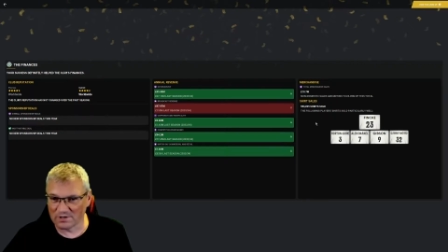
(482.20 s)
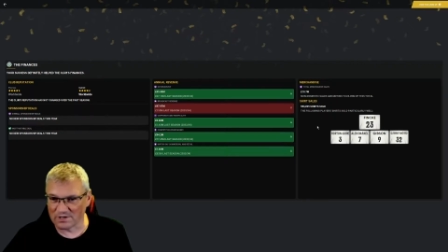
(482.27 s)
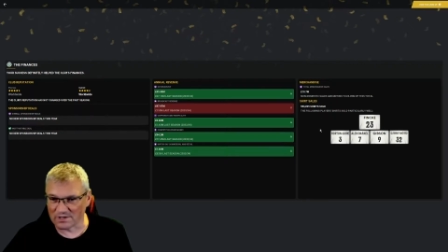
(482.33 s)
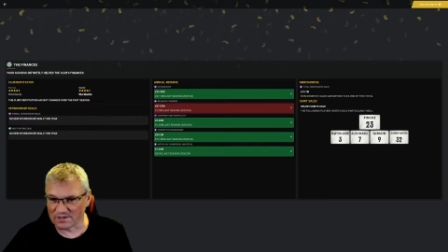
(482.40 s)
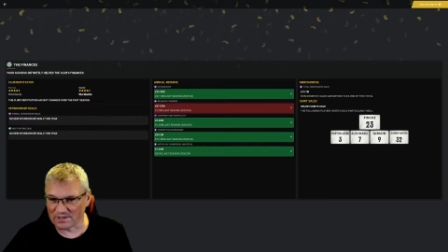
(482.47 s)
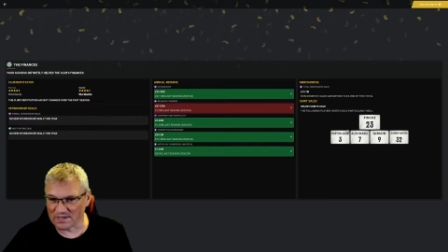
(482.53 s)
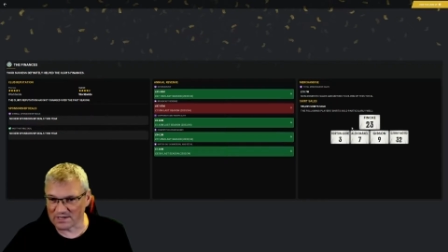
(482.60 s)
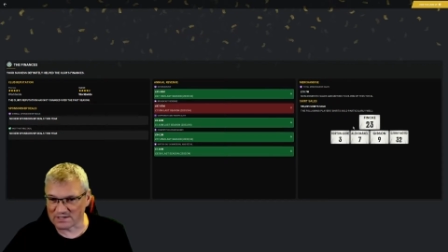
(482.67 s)
look
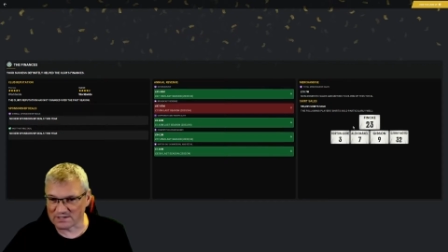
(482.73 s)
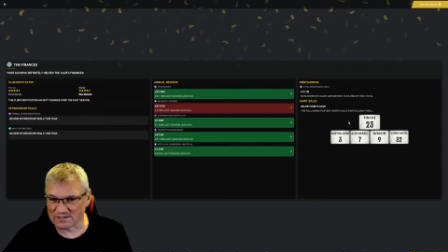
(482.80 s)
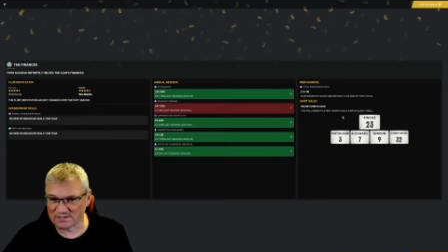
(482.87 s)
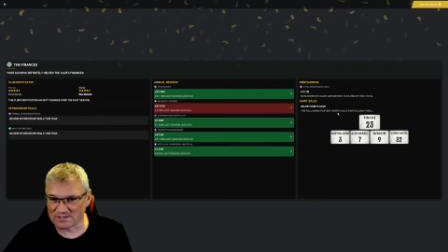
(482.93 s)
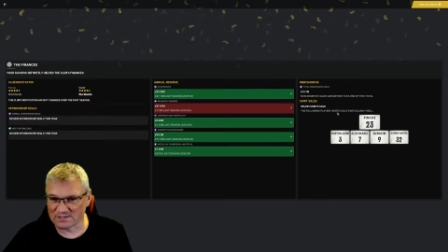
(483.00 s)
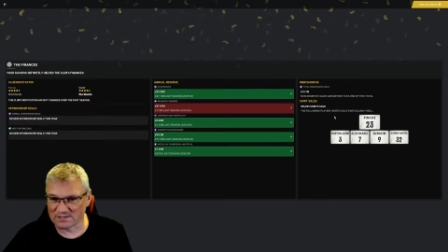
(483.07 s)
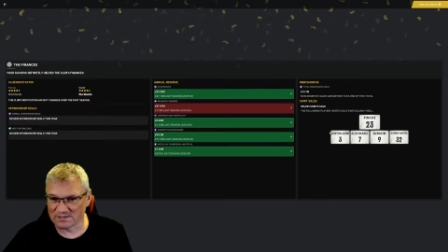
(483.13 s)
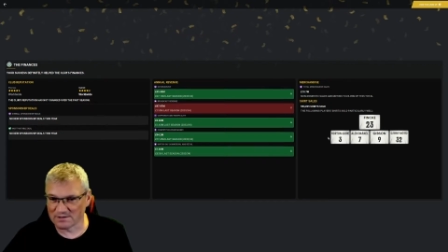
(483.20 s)
at
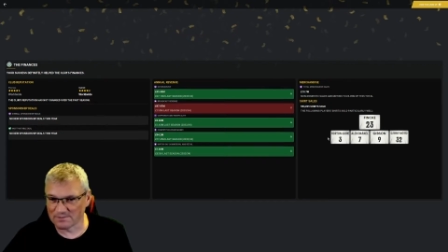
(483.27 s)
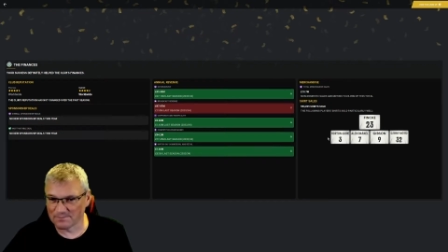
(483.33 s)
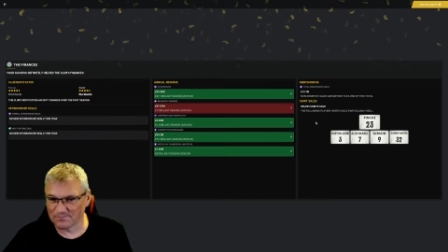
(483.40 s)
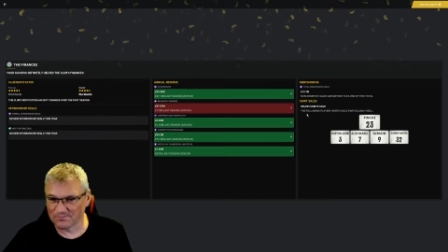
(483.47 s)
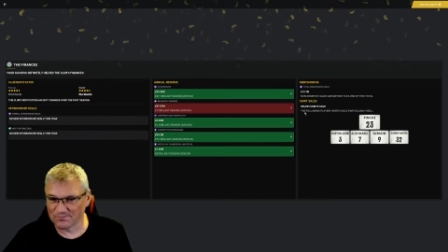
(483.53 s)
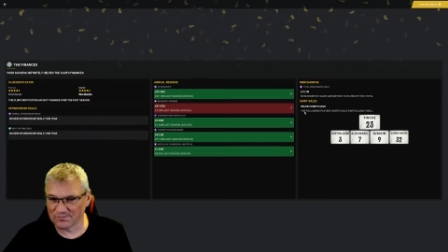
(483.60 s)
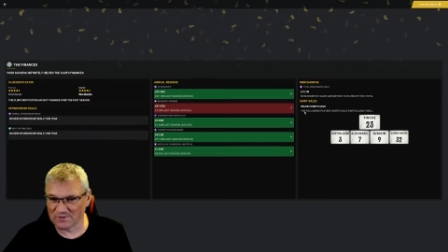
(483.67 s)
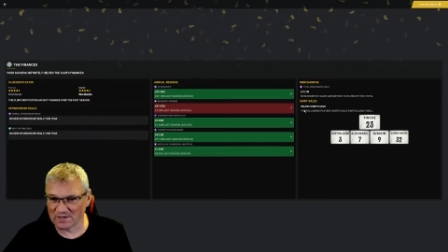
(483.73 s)
this.
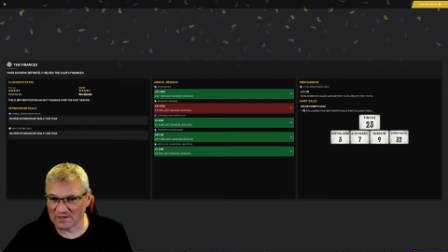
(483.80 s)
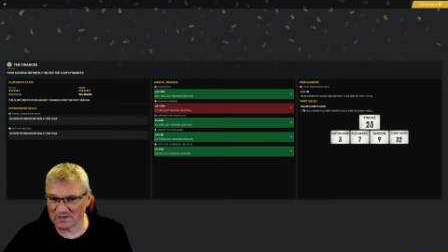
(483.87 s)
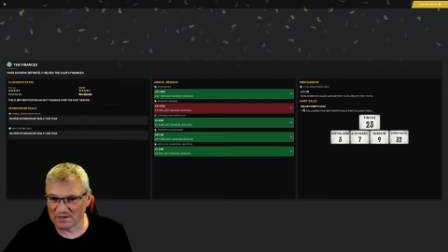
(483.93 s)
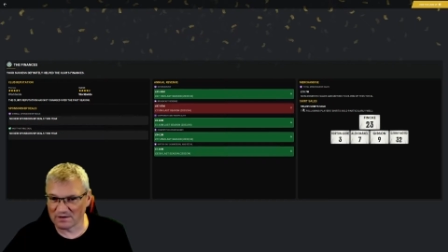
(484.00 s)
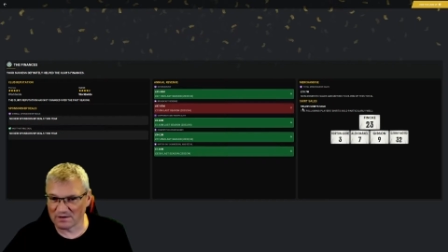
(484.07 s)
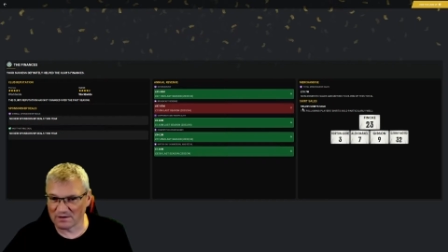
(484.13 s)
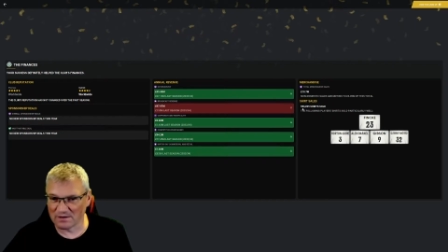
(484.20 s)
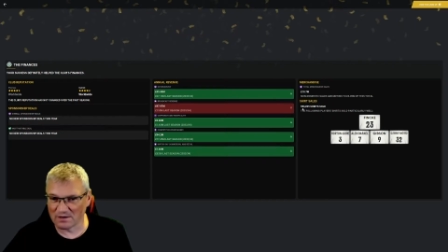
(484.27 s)

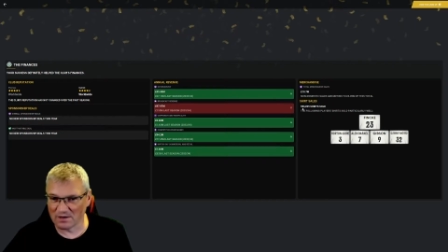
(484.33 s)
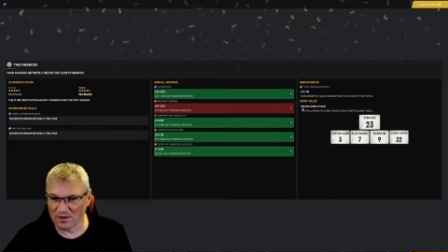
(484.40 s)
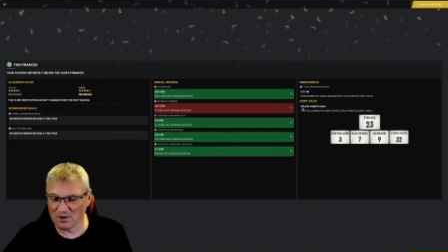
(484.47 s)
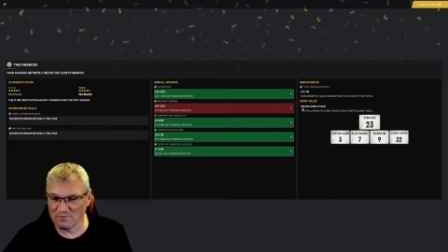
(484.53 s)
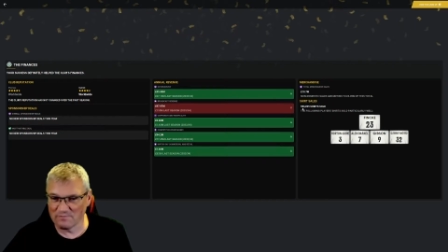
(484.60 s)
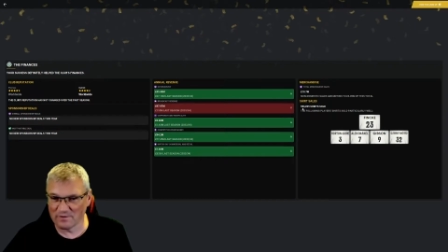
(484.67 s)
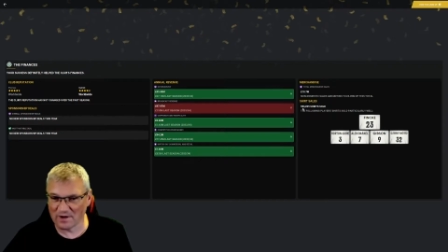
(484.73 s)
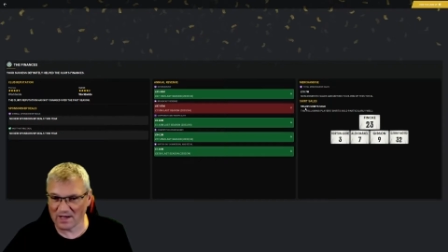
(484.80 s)

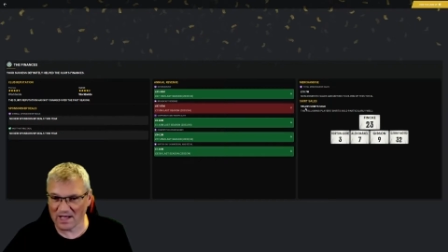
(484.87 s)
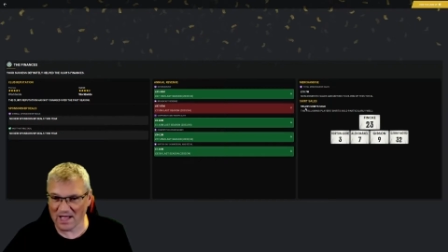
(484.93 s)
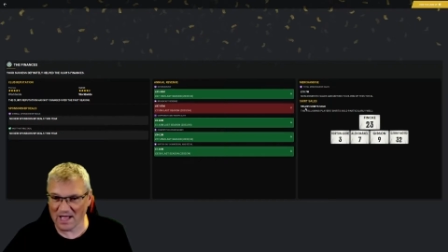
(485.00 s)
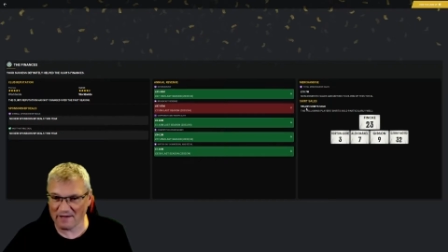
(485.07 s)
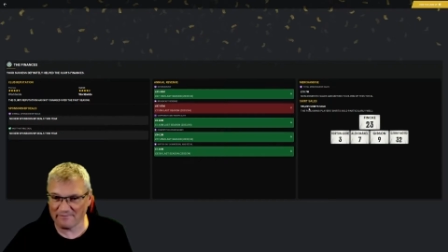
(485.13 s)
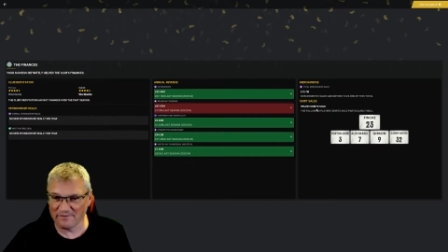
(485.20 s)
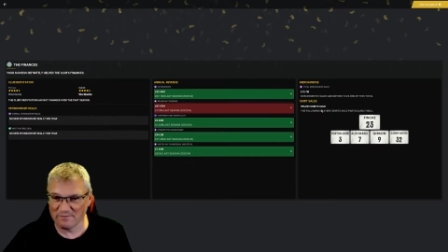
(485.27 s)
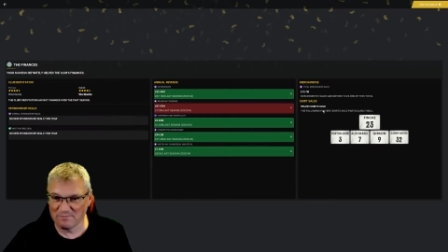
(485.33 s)
Over
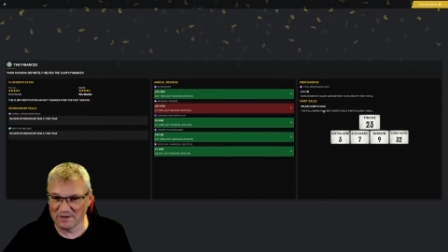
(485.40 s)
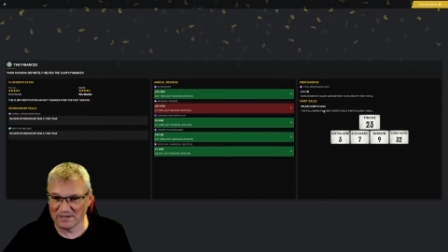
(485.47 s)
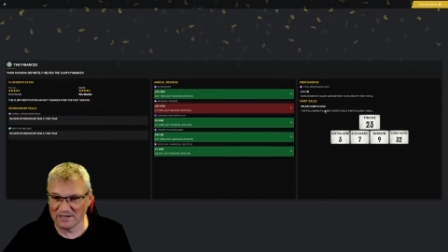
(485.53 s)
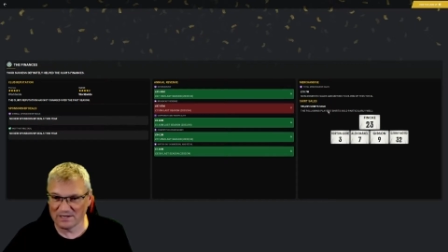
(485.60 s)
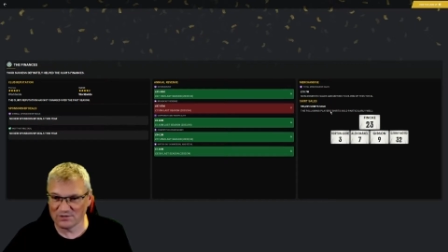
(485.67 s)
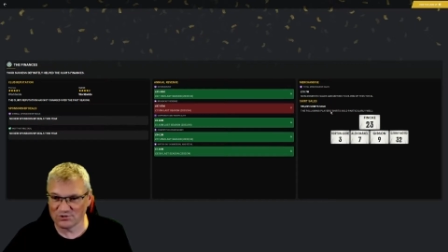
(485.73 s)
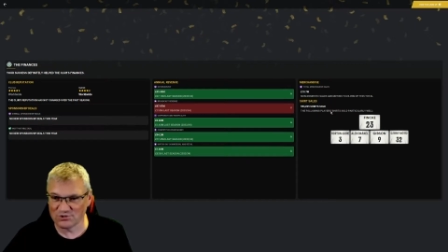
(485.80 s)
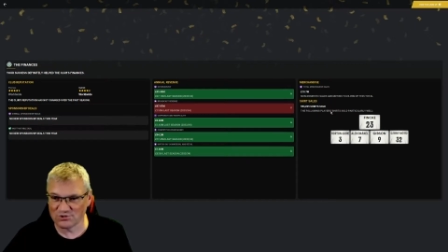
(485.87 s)
half a
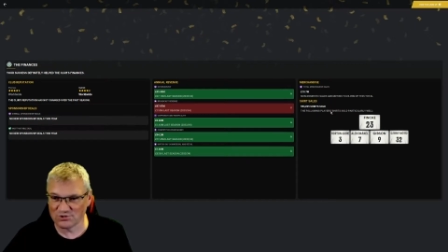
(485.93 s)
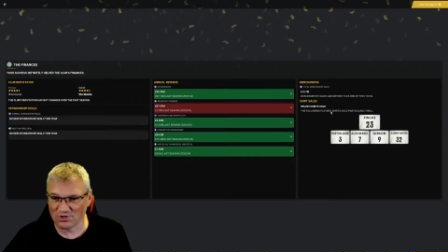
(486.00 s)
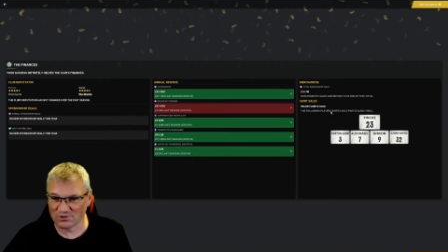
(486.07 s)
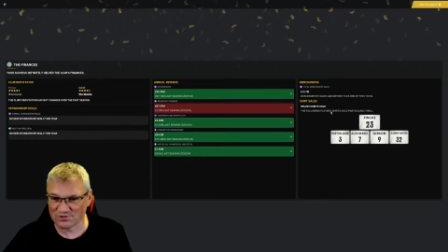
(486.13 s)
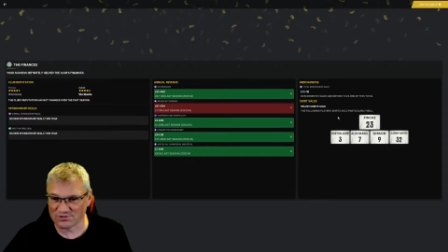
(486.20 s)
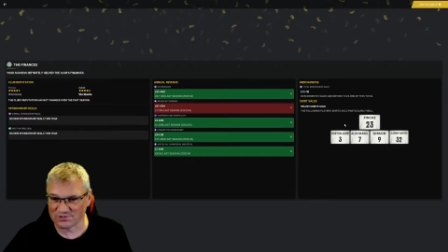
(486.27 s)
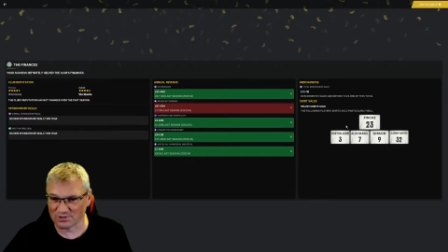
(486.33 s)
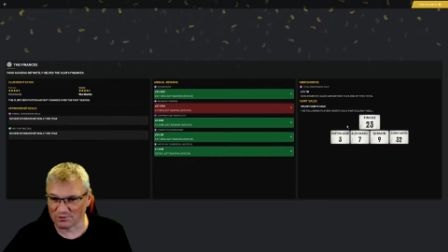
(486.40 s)
million
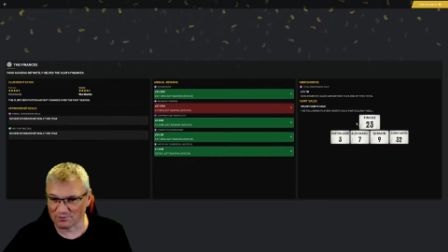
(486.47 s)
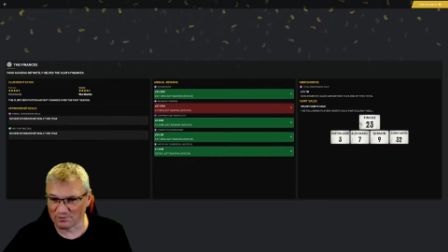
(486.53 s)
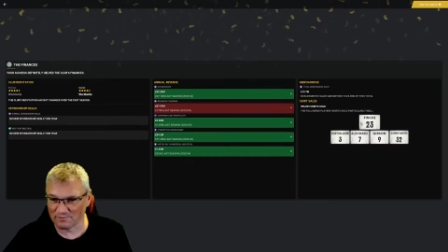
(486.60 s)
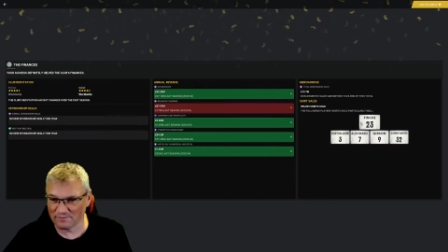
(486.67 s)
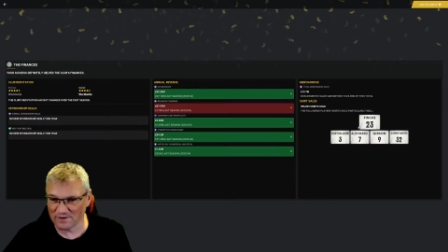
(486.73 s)
shirts sold.